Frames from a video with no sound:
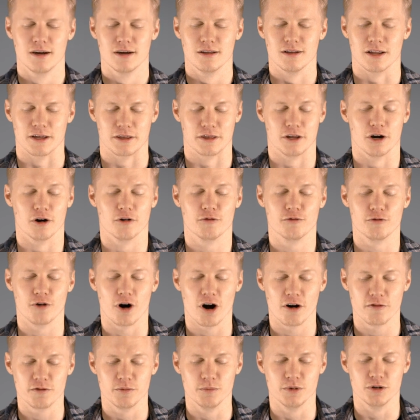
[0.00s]
like they are
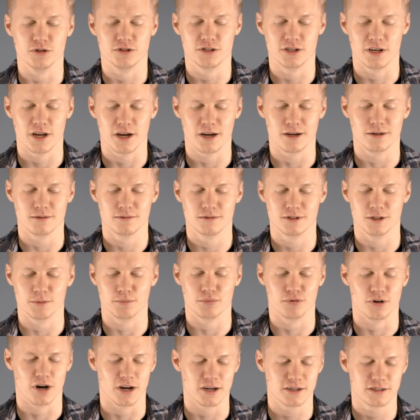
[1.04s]
far from you today,
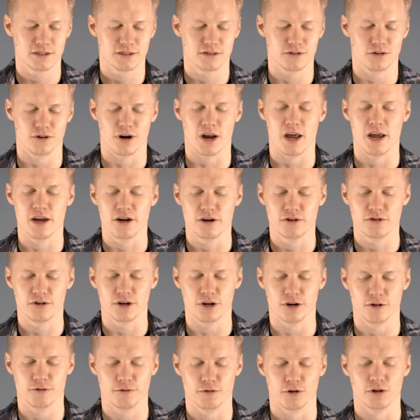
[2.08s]
depressed or
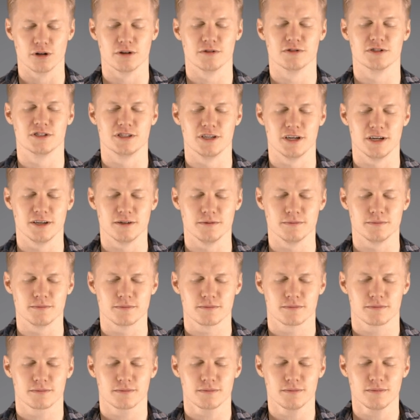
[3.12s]
angry or full of sin,
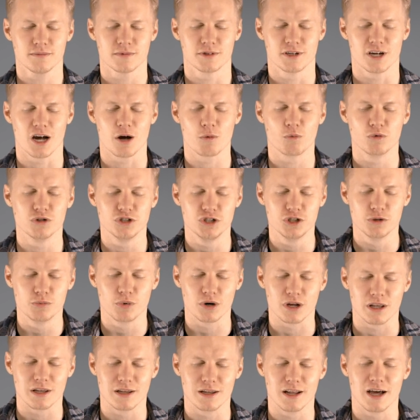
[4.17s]
God, would you
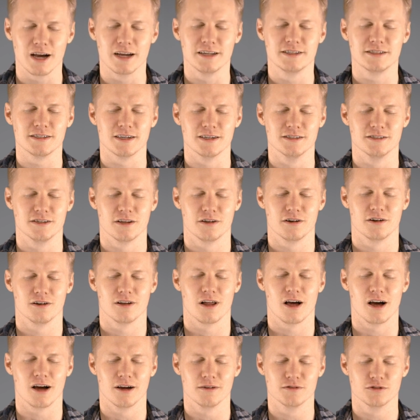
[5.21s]
bring light into their
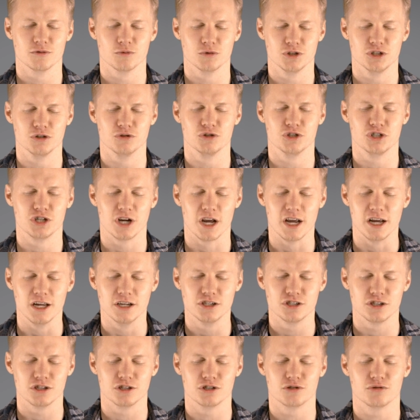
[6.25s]
lives? Would you
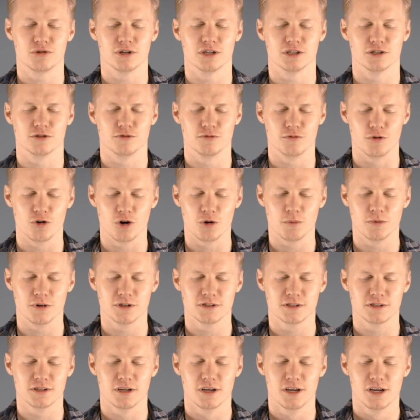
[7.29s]
change and transform
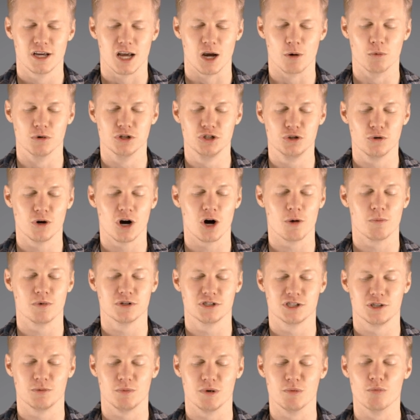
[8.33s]
us? And would you help
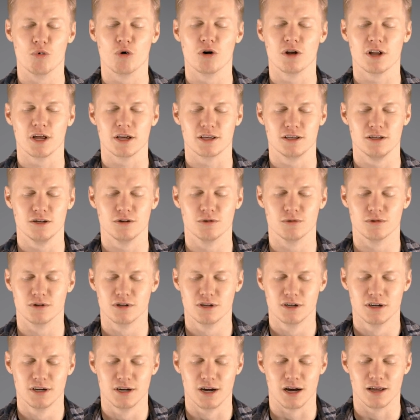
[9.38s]
us to be more like you?
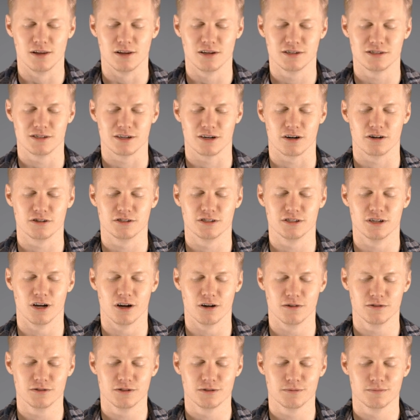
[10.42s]
And less like
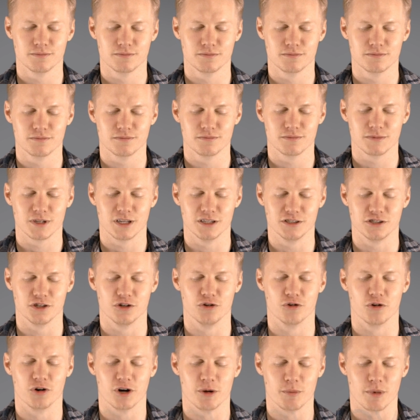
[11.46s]
ourselves. It's
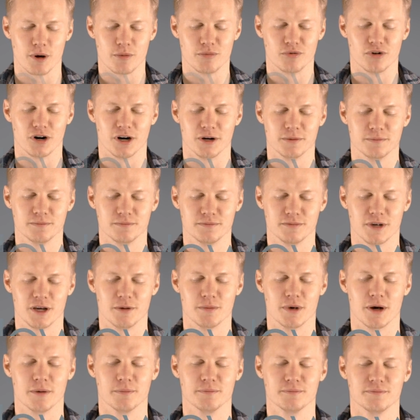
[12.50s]
in your name I pray.
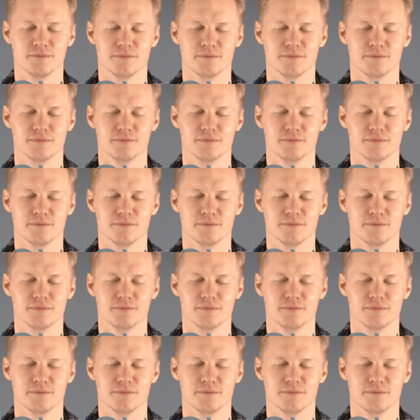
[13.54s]
Amen.